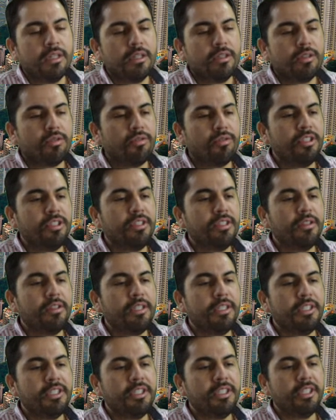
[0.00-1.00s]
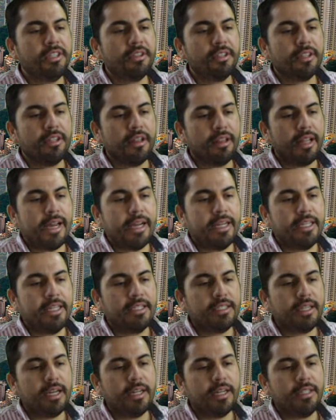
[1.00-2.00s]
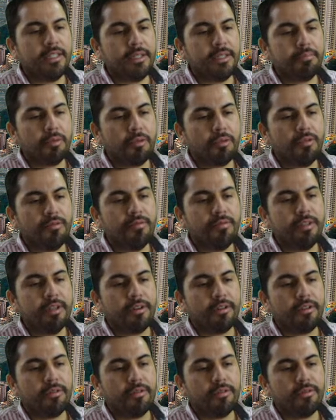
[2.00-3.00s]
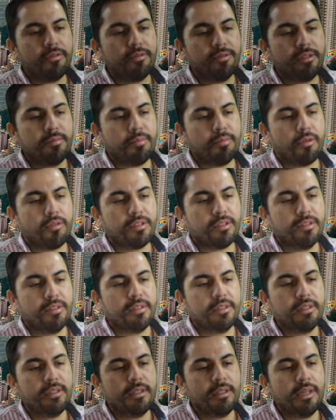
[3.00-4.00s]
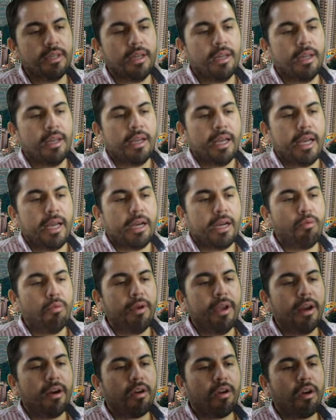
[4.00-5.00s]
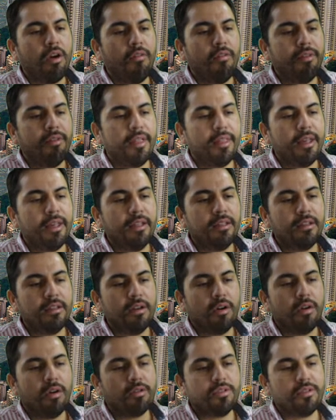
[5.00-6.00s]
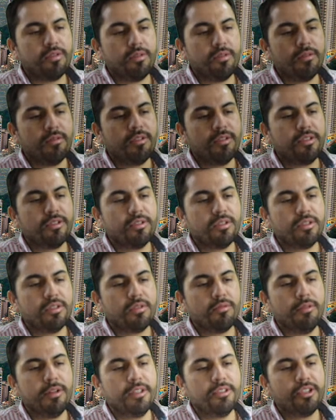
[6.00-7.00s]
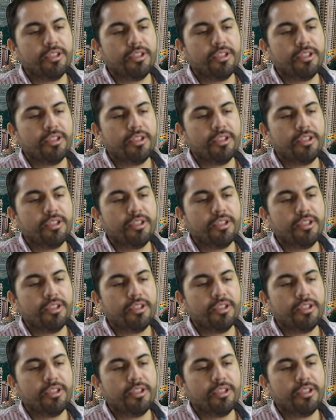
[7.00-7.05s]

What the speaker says: to digitalize and improve their current processes, and we are confident our solutions will